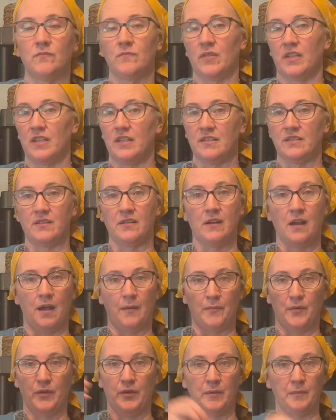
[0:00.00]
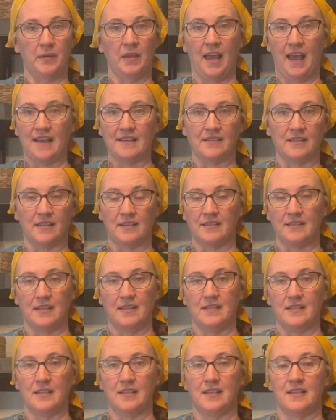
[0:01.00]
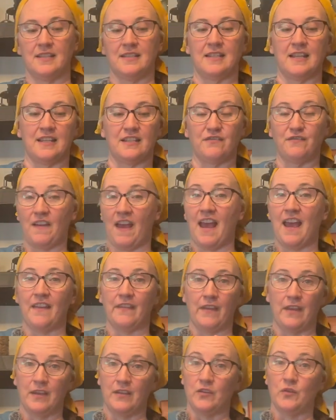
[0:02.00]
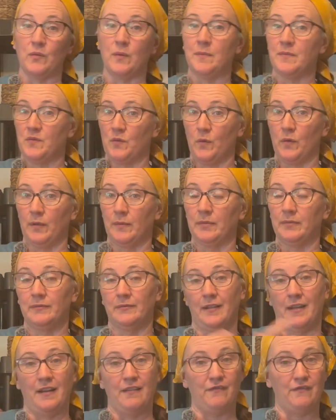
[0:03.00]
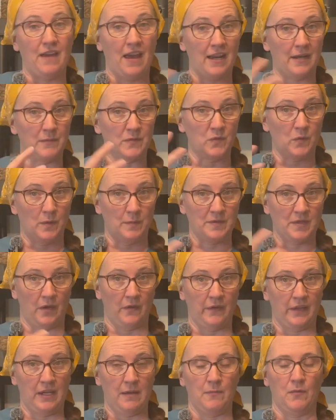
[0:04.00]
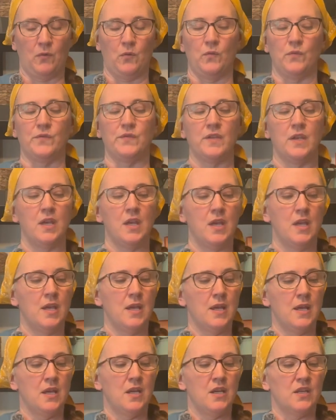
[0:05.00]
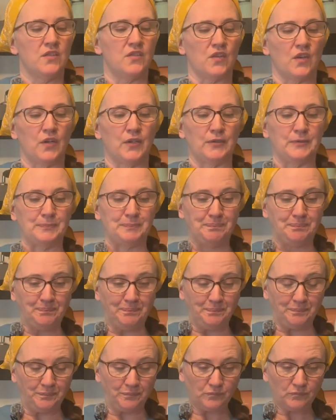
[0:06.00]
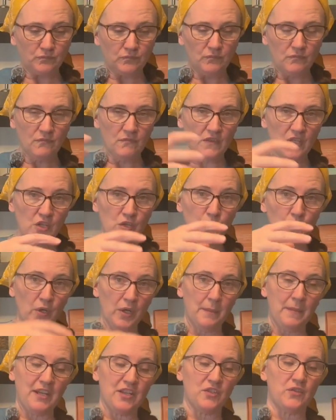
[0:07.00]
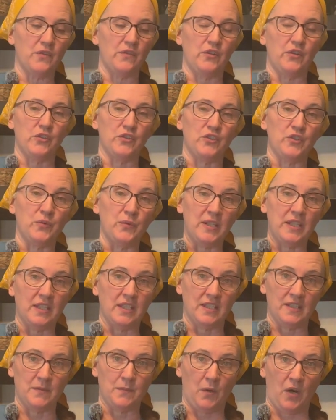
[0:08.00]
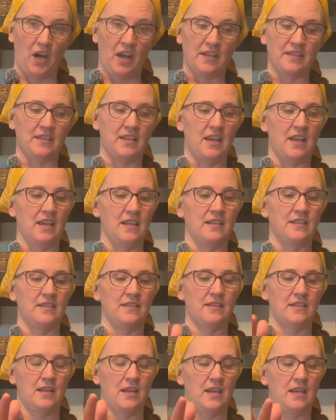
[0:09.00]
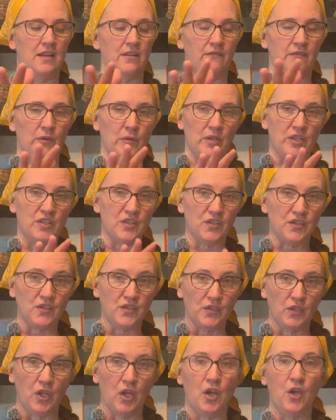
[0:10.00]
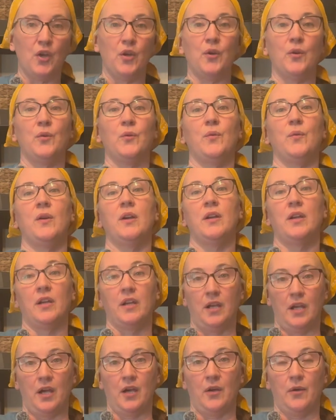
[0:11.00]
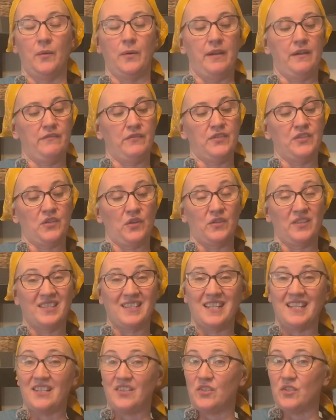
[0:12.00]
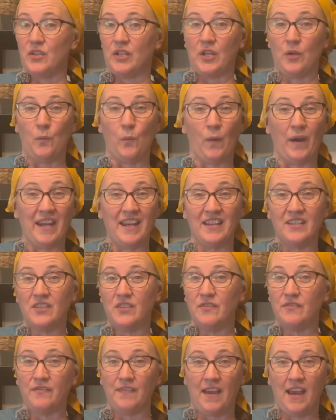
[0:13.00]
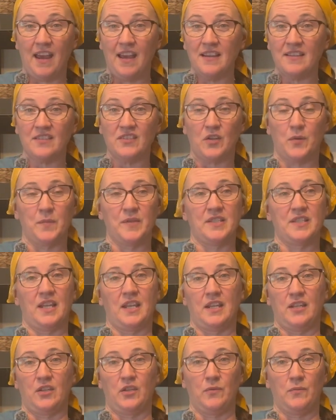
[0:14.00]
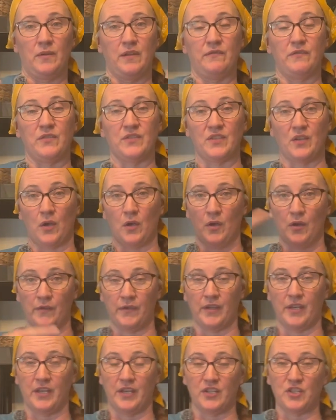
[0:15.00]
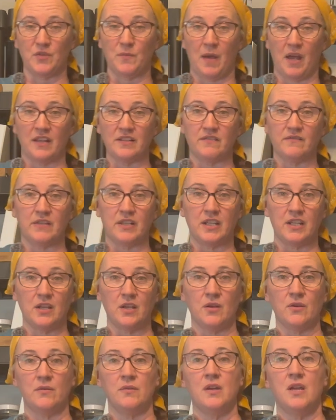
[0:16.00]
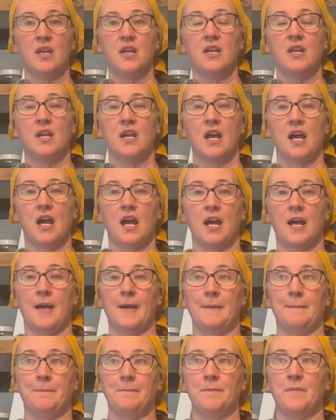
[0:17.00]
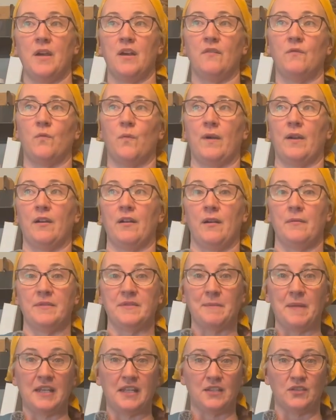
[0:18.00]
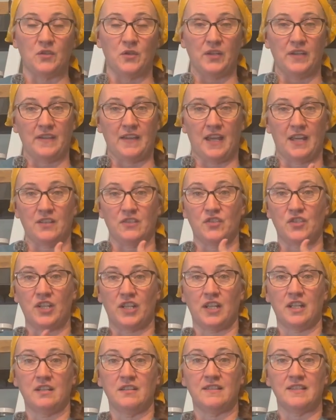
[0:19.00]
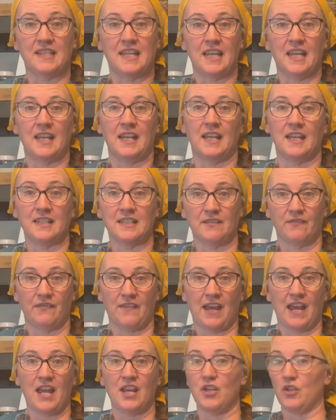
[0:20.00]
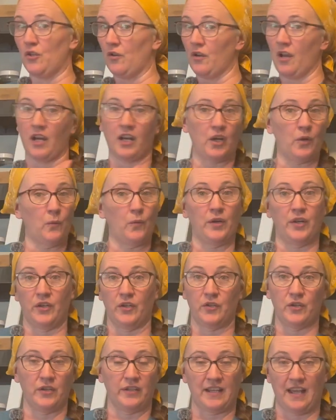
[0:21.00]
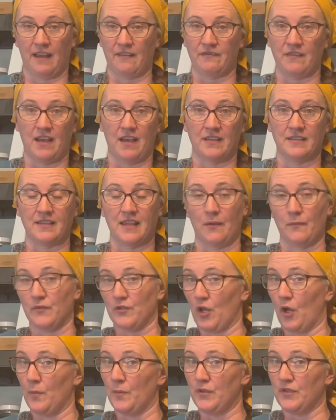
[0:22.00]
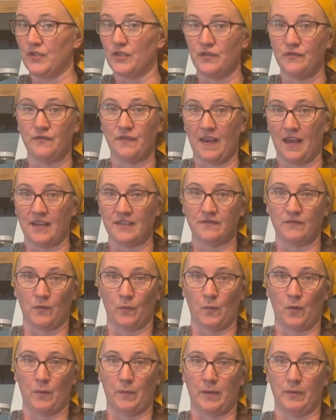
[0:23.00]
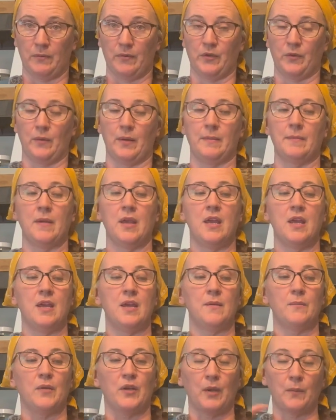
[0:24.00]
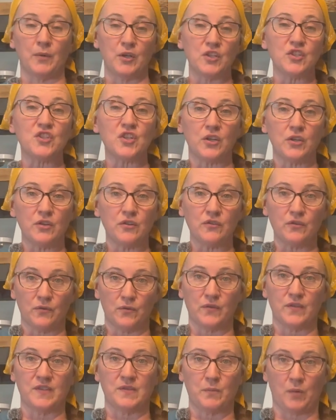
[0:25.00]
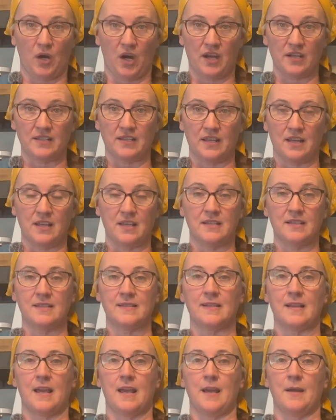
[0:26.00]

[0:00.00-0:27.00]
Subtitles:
Please do not put plastics into this. It's fat. They do absorb, right? Fat absorbs all the chemicals. So you want to make sure that you're doing this process at a very slow go. If you start to see it's cooking way too fast, almost like if you saw the schmatz video of where I was turning that chicken skin into fat, you're not going to want it to cook that fast. That was almost too fast for what we were doing. But I'm going to show you through this process.